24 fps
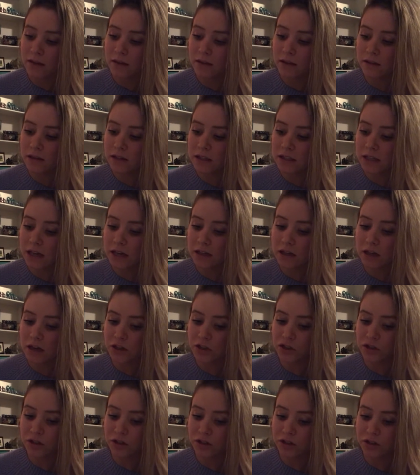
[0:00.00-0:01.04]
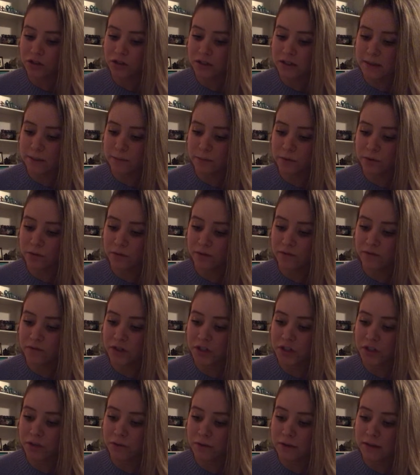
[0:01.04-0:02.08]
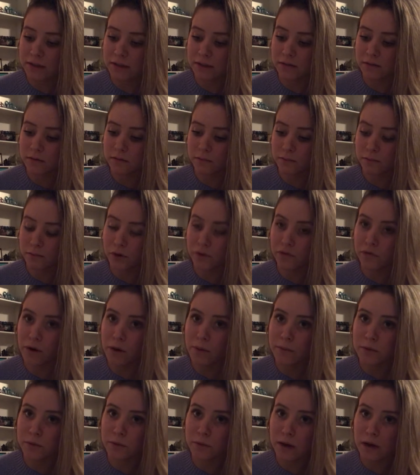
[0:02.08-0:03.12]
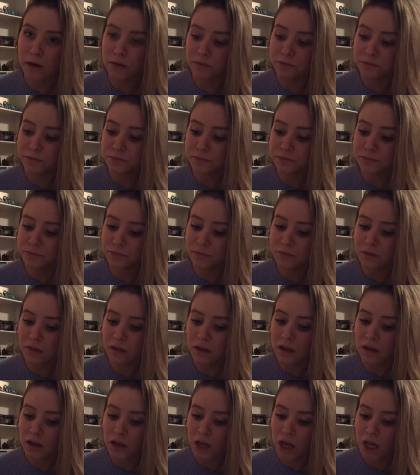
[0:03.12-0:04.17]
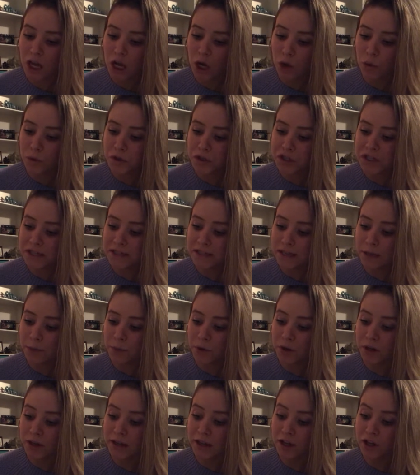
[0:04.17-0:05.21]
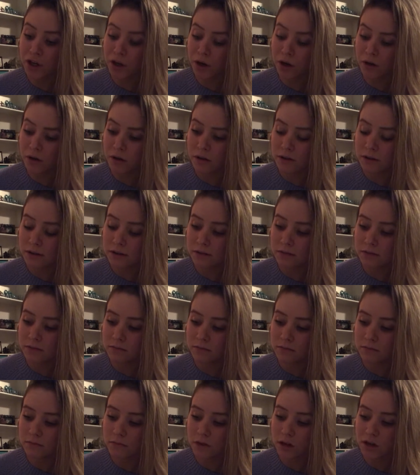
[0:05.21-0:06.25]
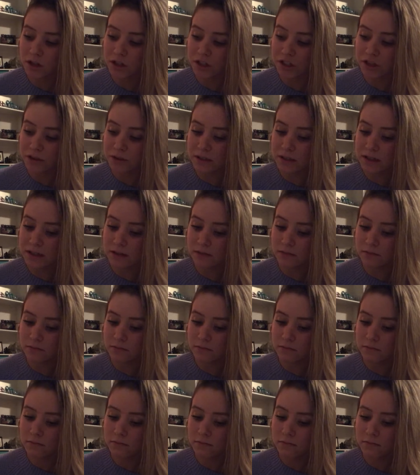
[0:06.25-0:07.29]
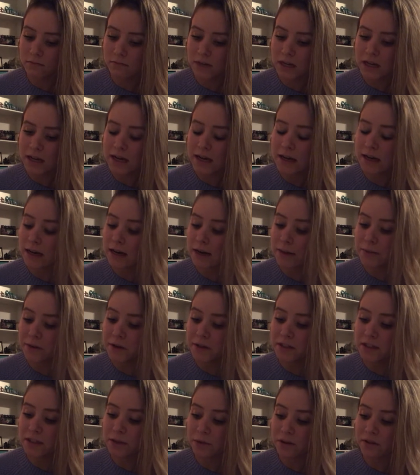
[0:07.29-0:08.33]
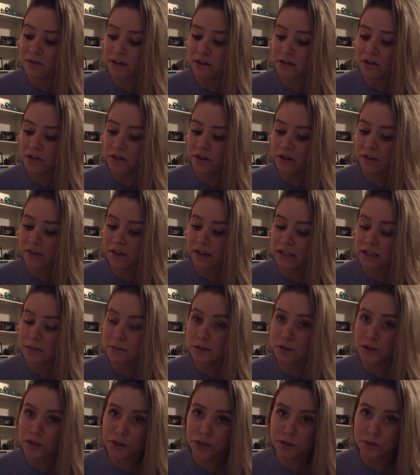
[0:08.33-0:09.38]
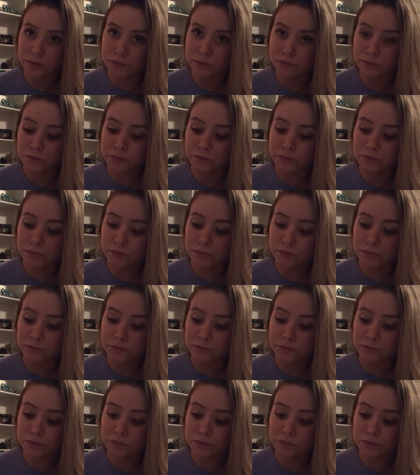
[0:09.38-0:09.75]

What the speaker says: than the Tada structure teams referred to as performs well, which he said were kindergartners on 210. I personally would have never thought that to be true.